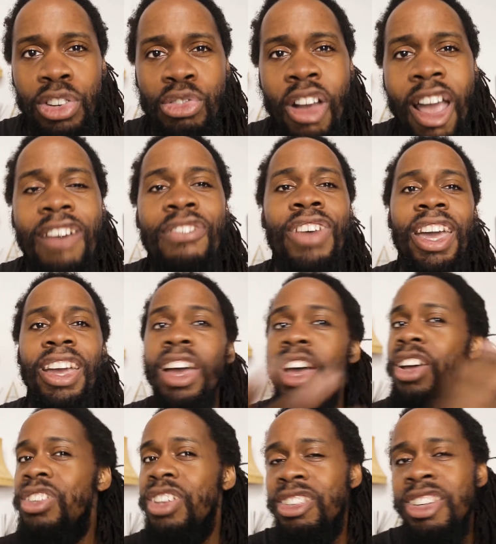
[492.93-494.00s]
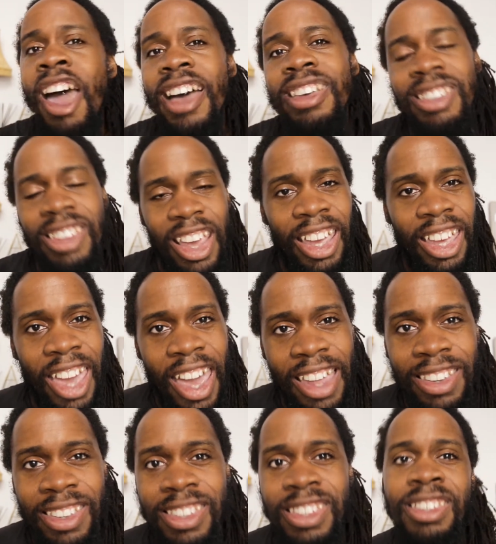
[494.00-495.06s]
traffic to test
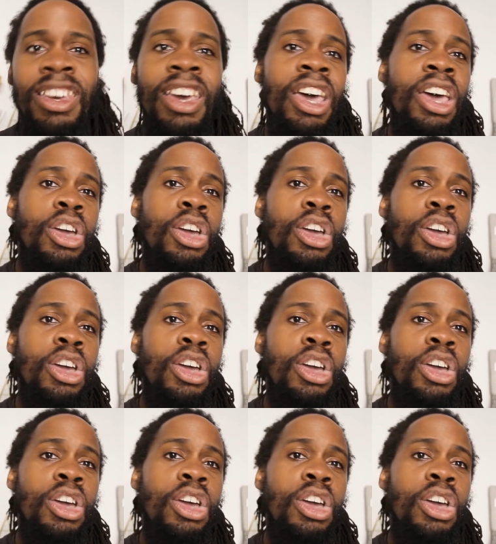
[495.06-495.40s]
against